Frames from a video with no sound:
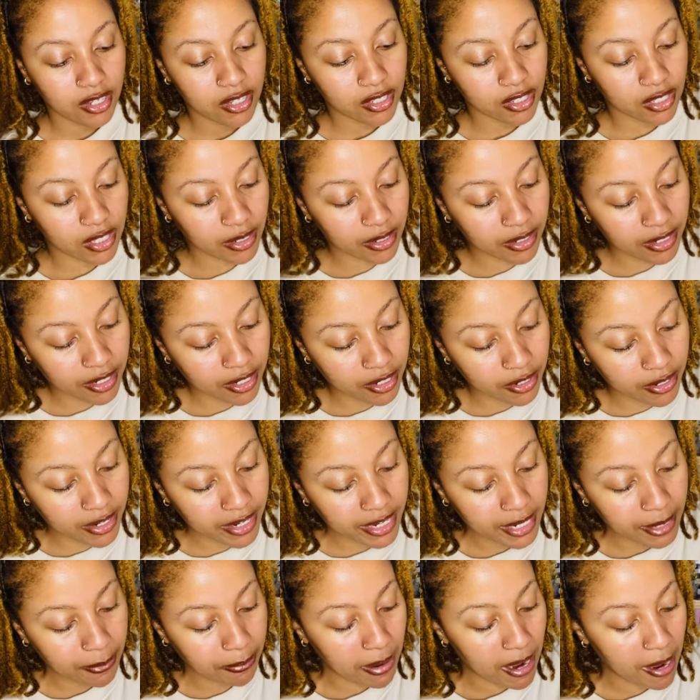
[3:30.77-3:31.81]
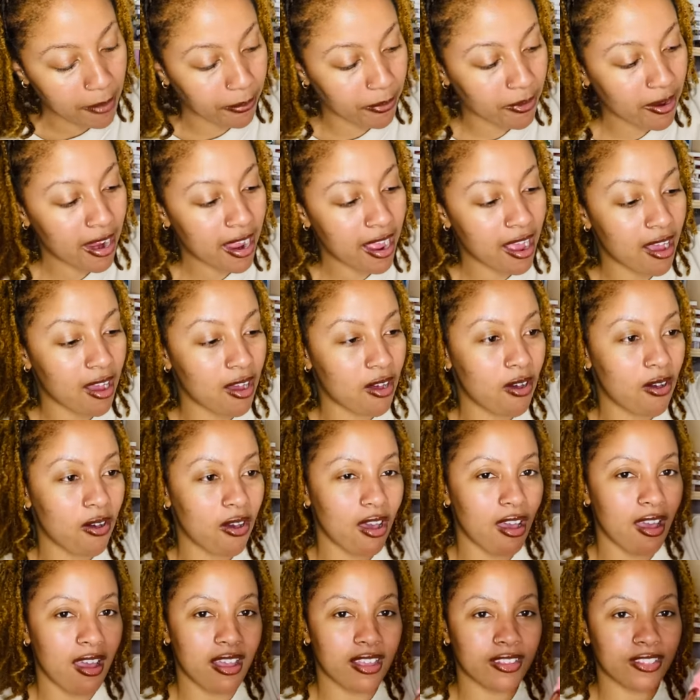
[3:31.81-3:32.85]
So I'm gonna go ahead and pop her out.
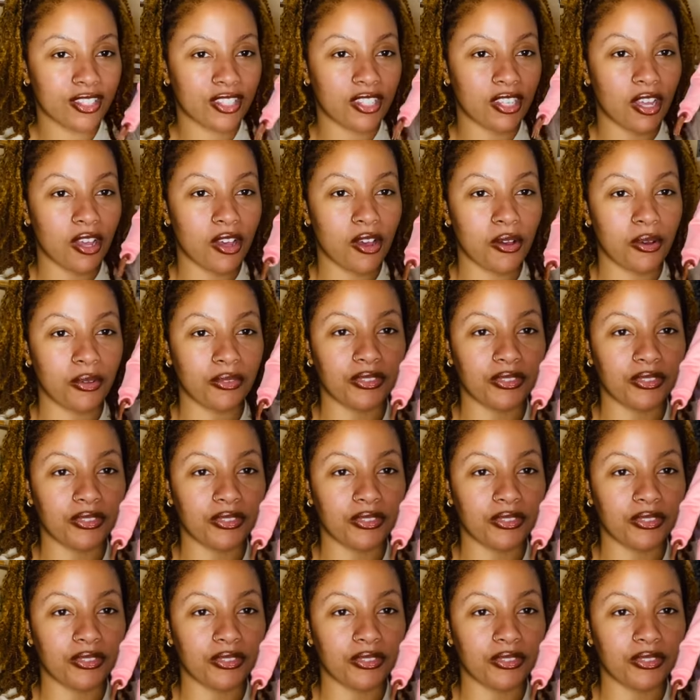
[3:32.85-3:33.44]
So